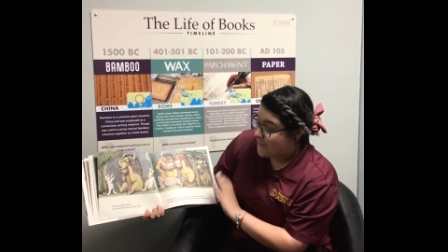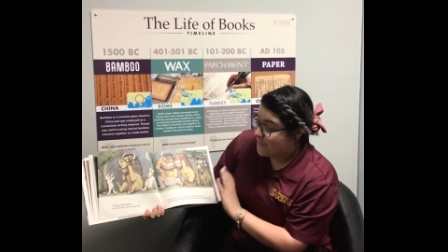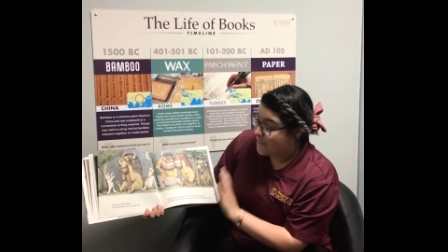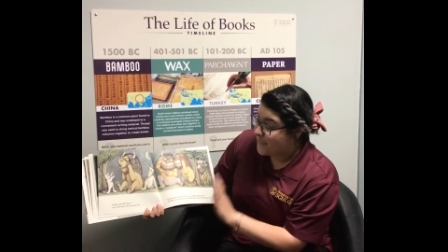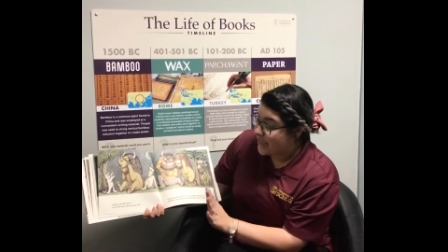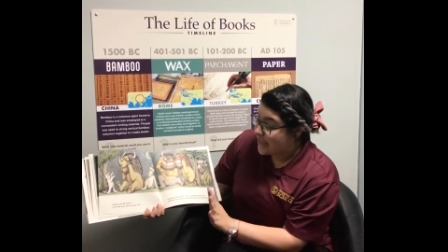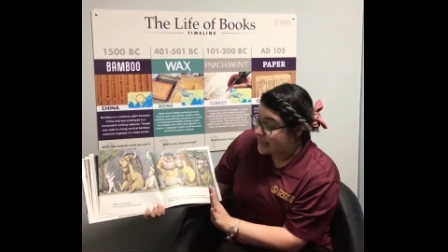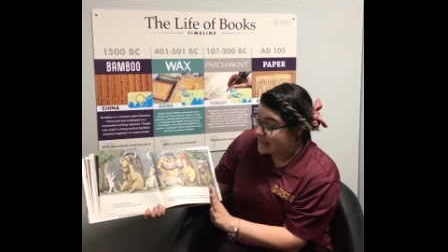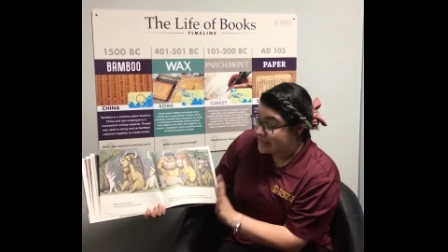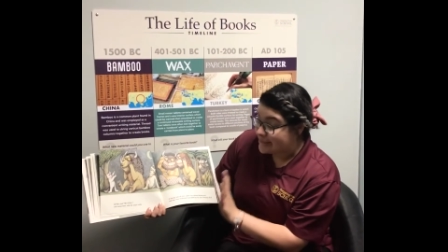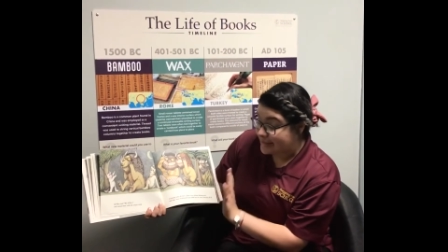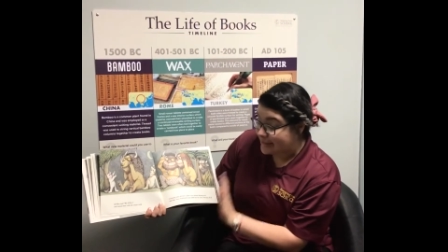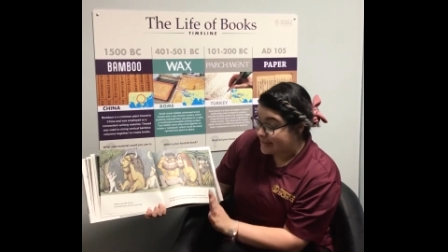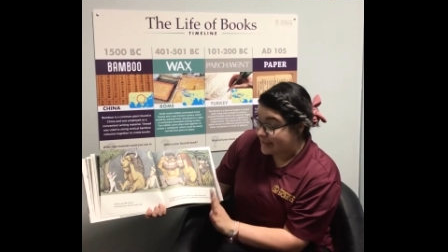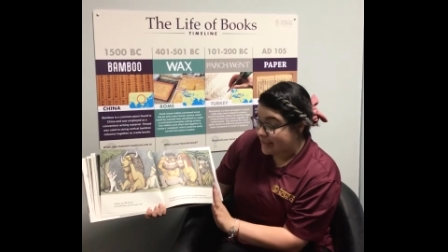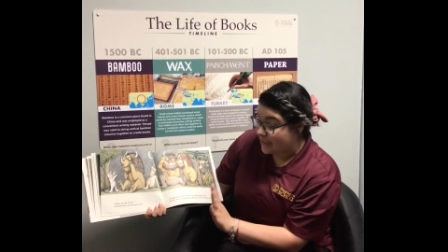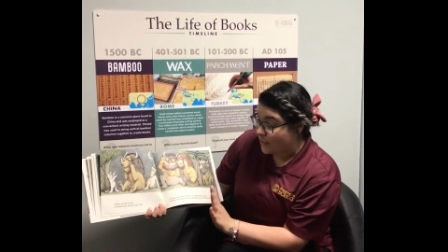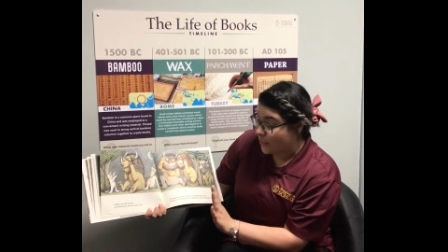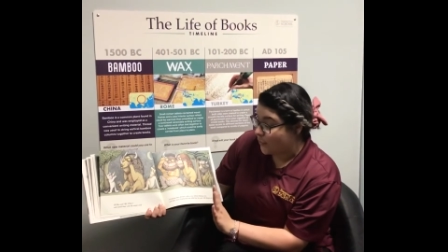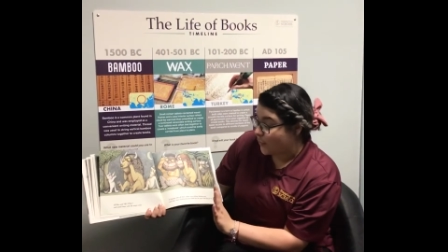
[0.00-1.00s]
be
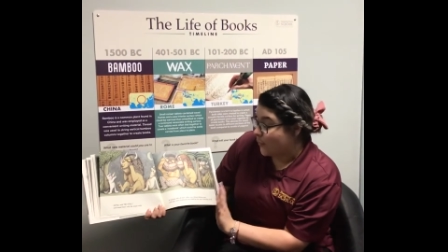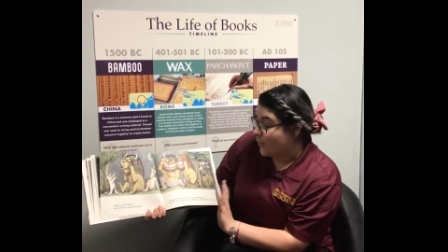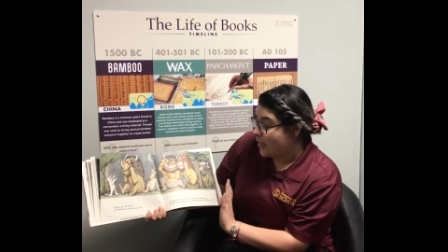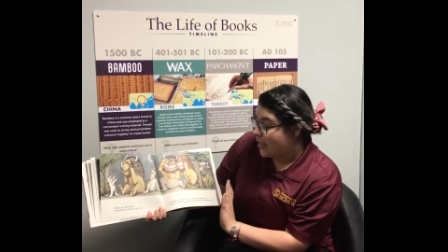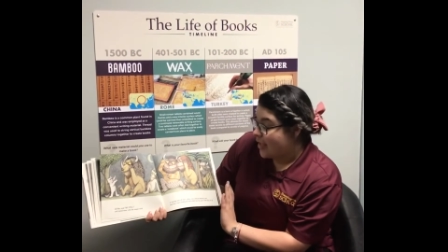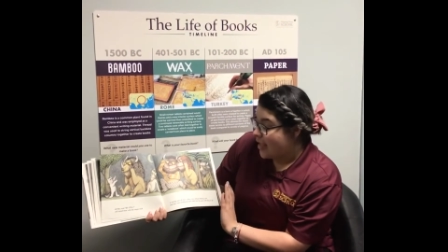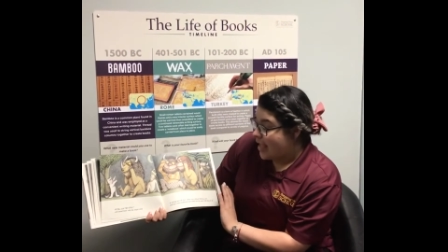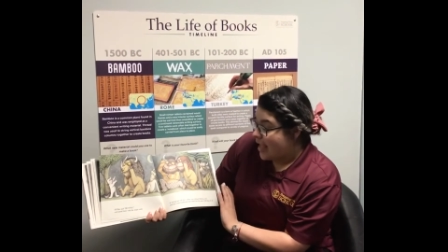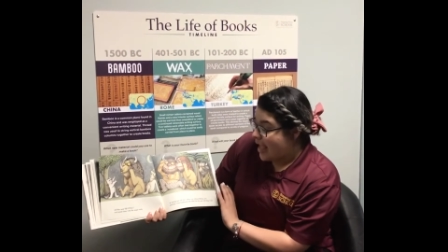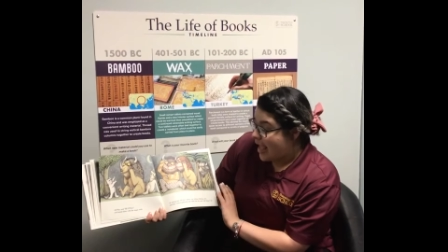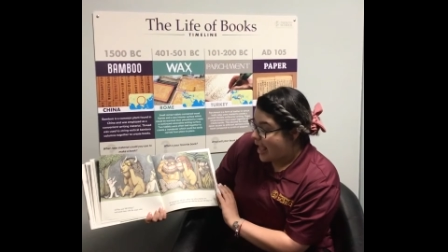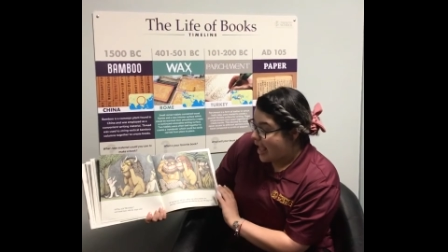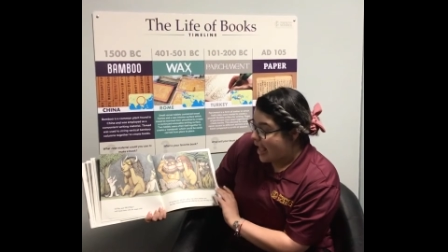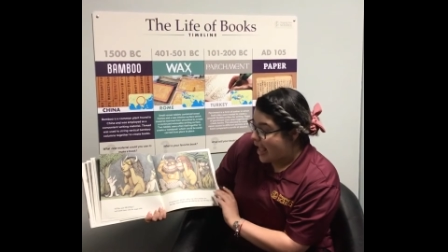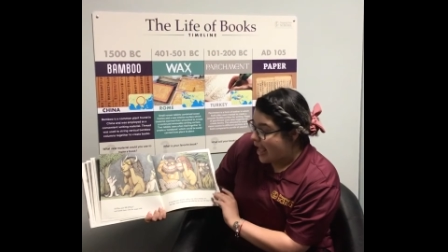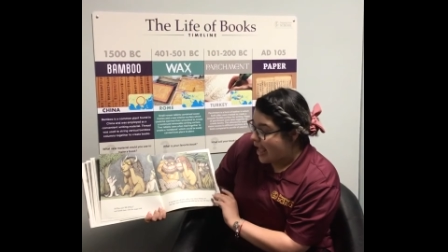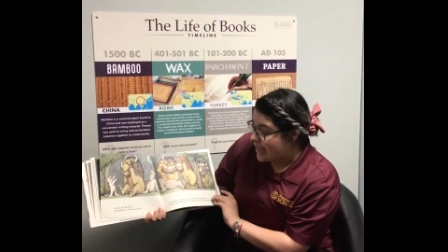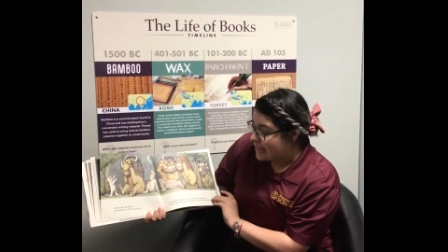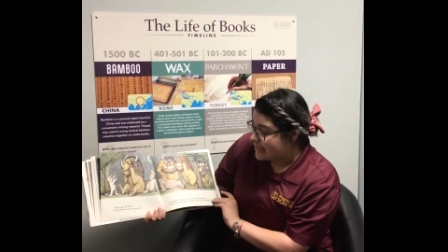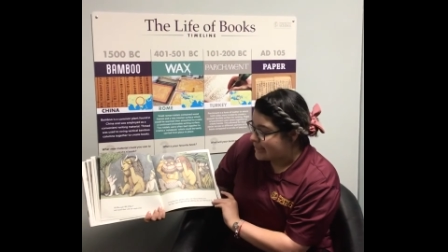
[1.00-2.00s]
still,
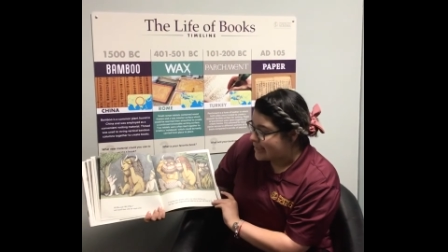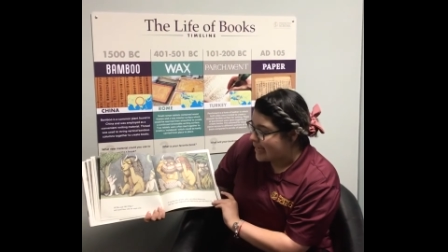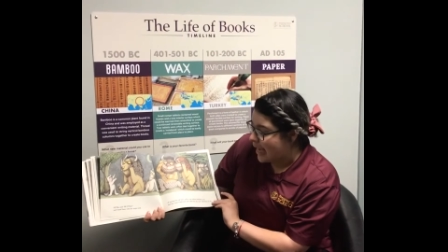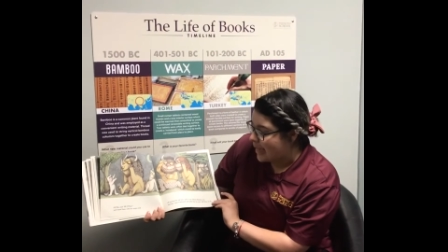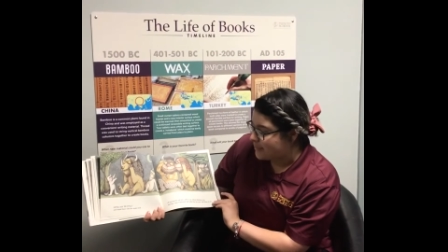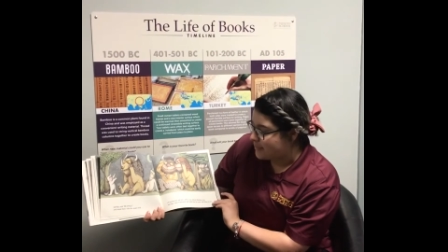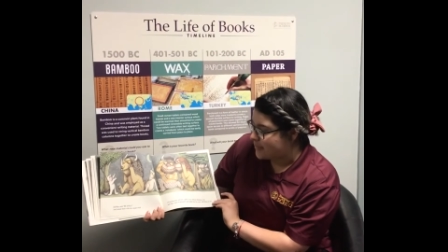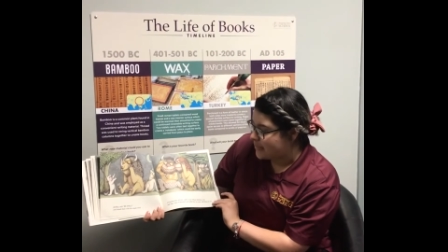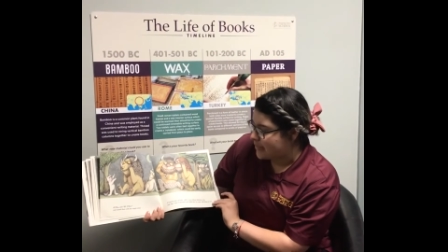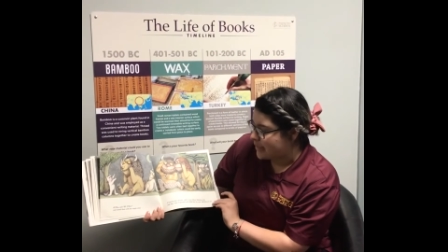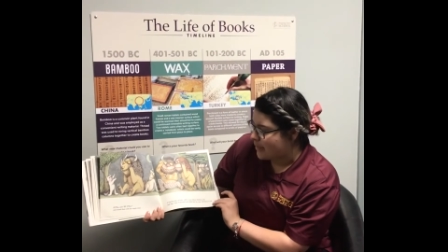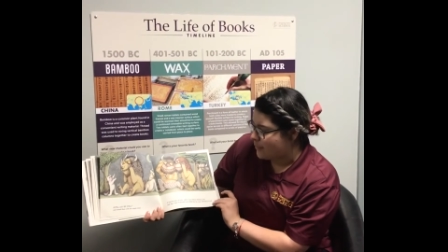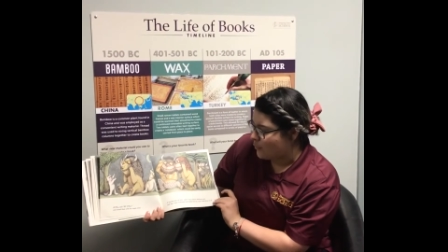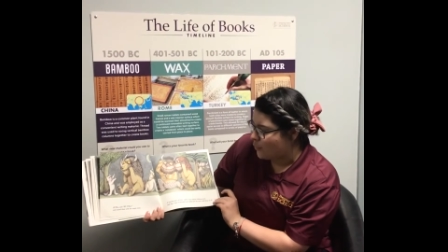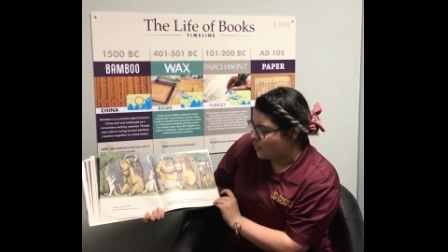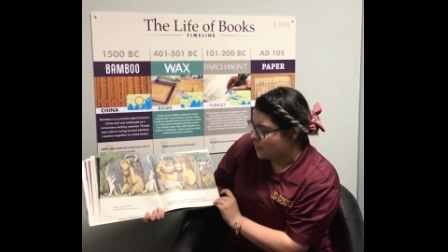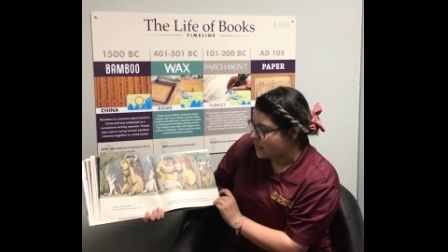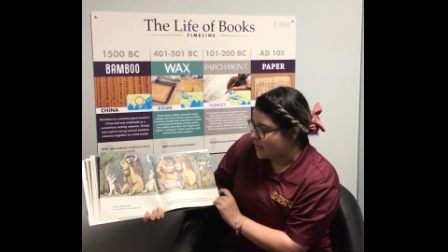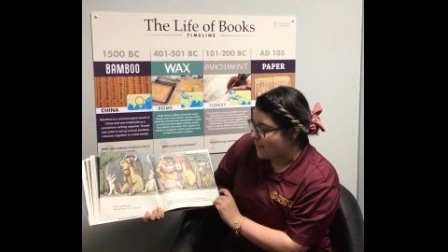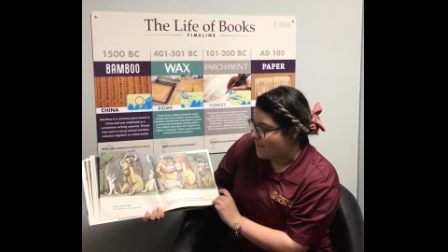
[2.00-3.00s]
and tapped them
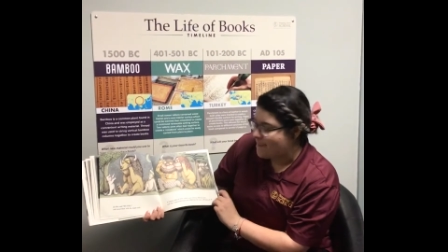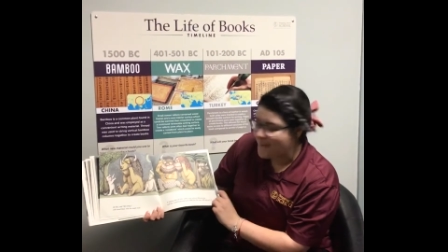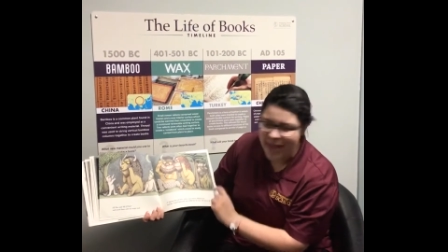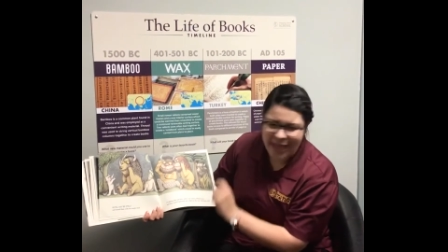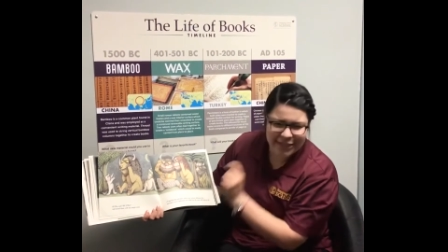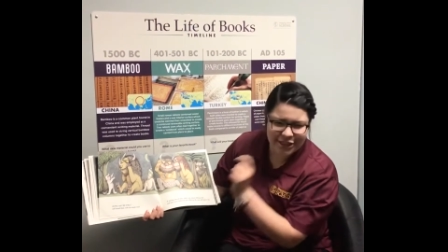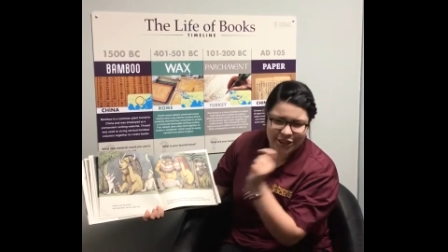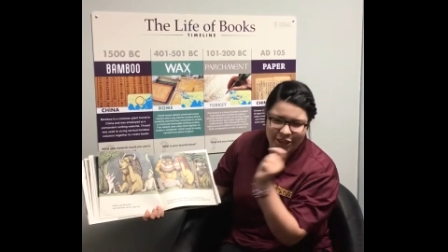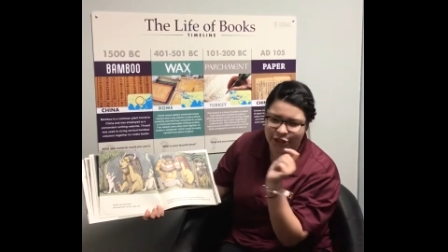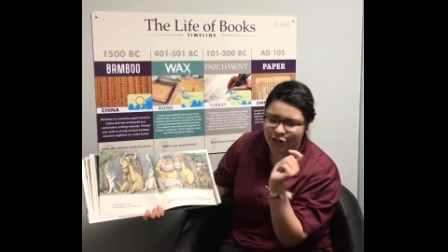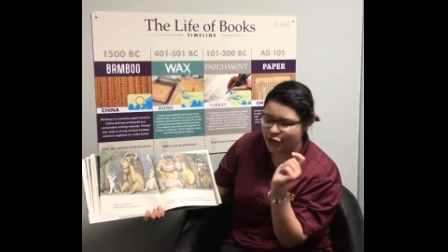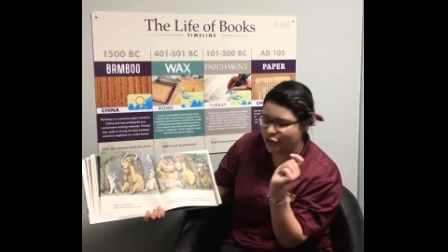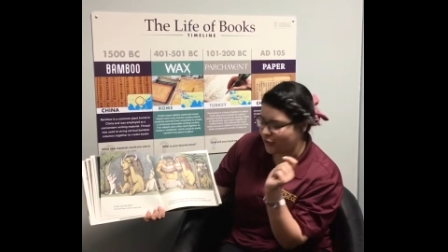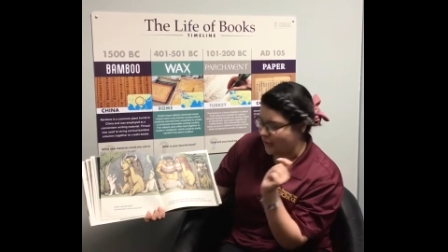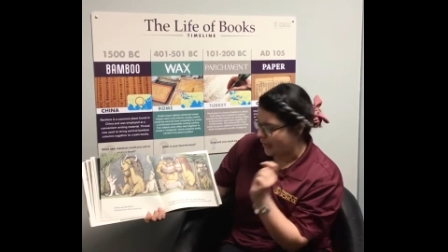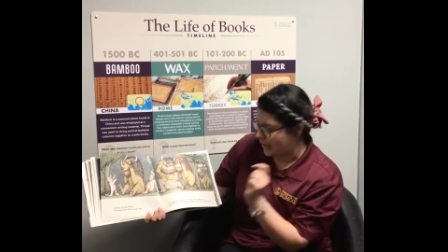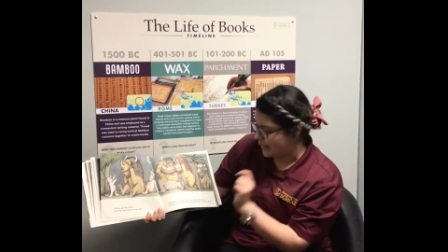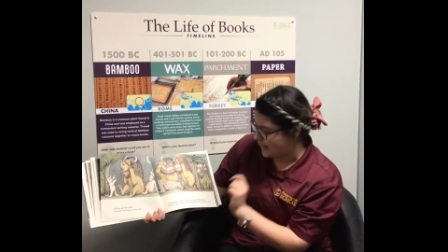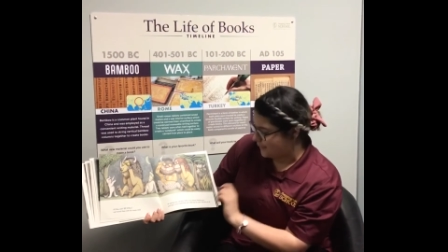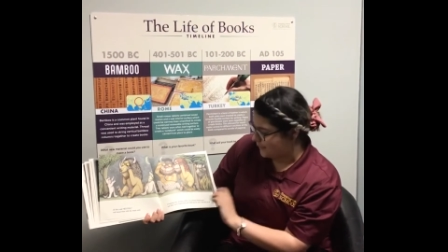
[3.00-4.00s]
with a magic
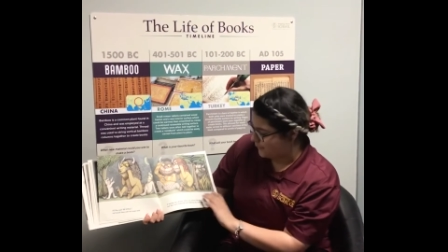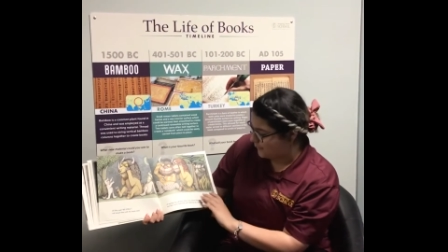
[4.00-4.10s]
trick